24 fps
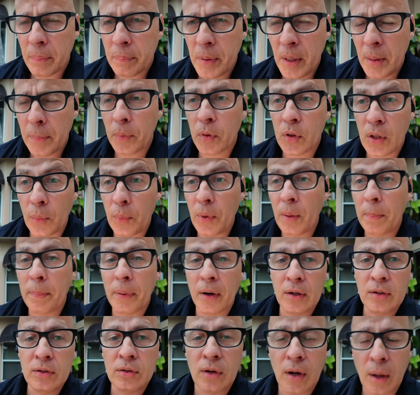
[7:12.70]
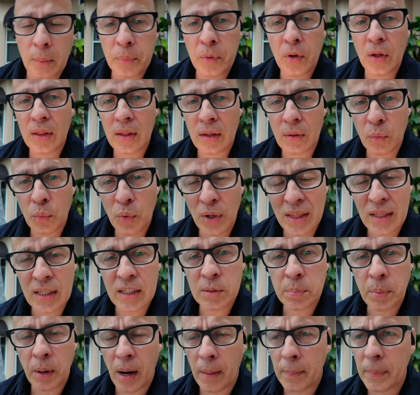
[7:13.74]
people that we partner up with
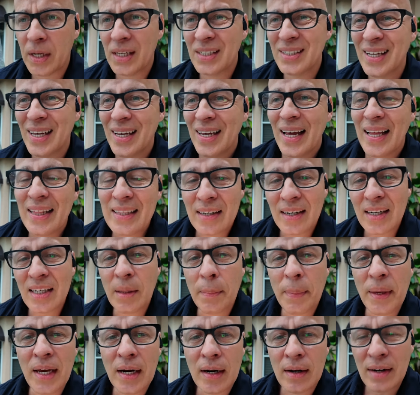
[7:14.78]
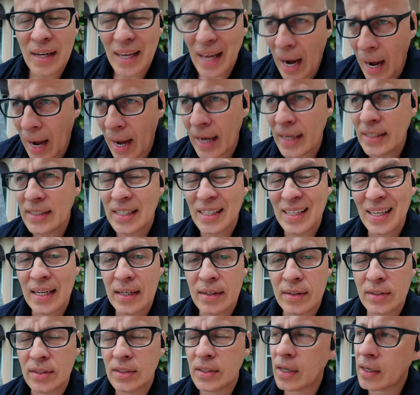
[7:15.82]
these properties, and they're going to be our eyes and
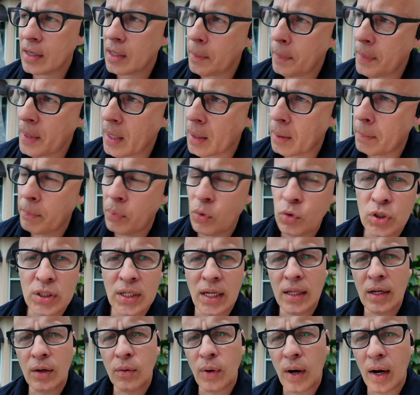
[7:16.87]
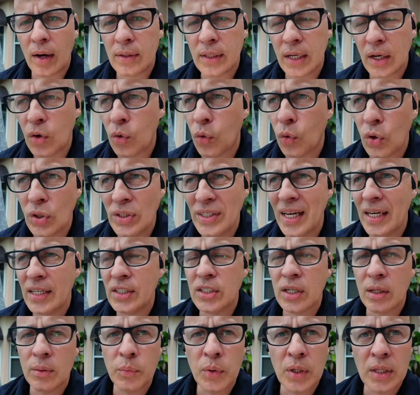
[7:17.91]
ears. They're going to be our boots on the ground in
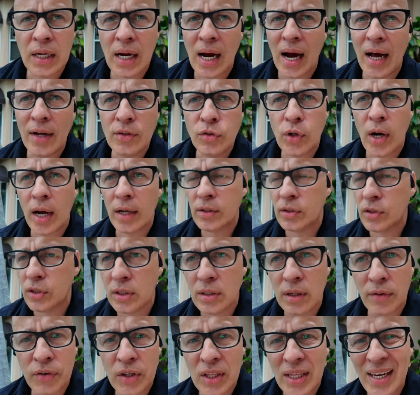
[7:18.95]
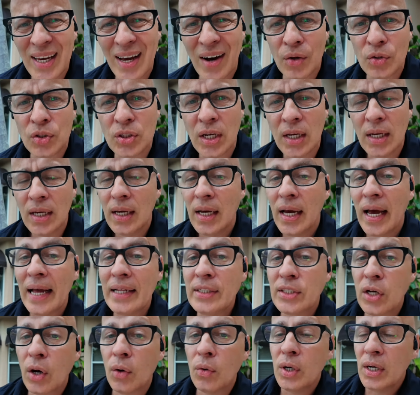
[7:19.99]
coordination with the contractors and everything else.
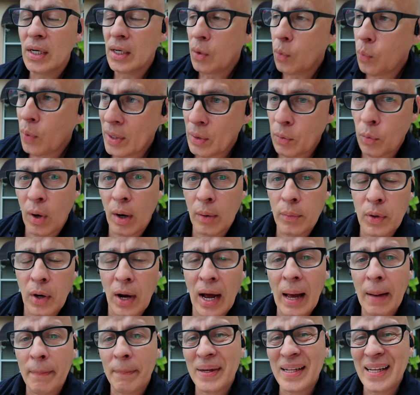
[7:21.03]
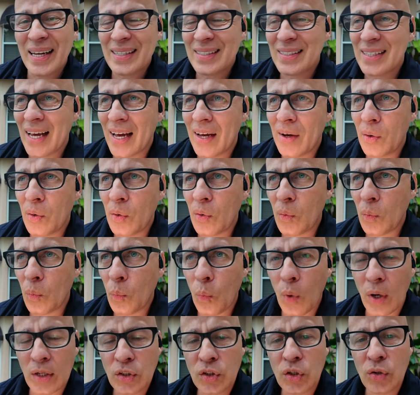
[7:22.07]
And so what will happen is that
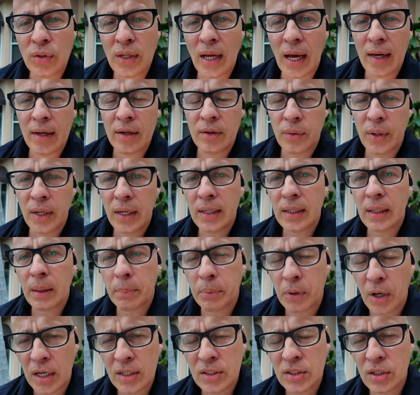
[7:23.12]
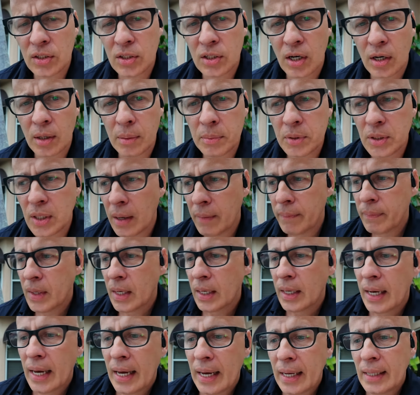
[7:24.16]
once you and I agree on the price and terms,
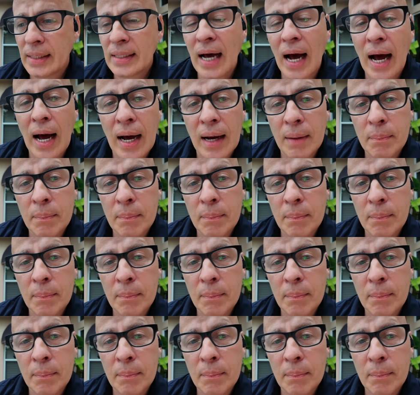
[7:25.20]
and